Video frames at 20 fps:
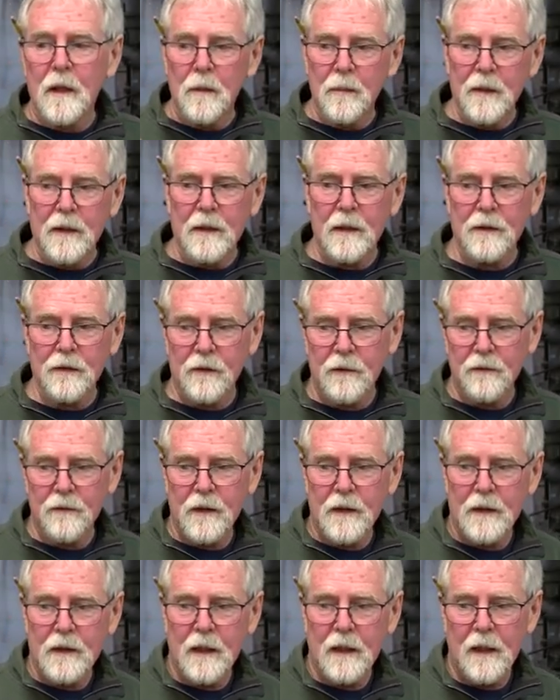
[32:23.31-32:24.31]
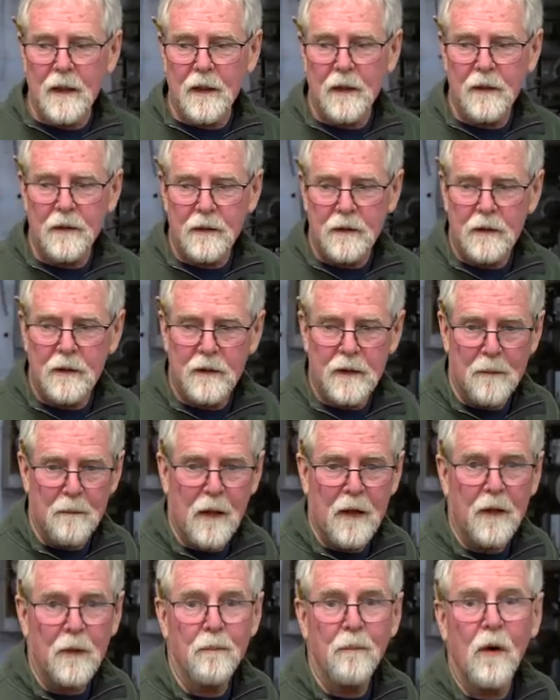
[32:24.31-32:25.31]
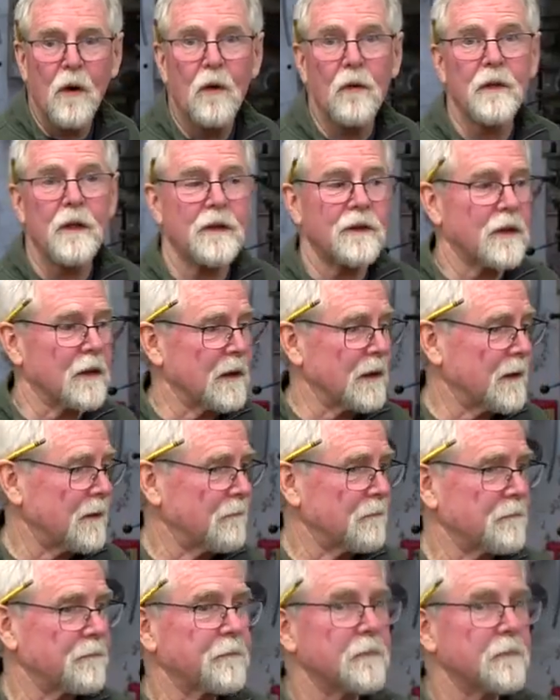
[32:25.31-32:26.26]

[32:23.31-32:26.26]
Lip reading: because of the amount of bow that's in it.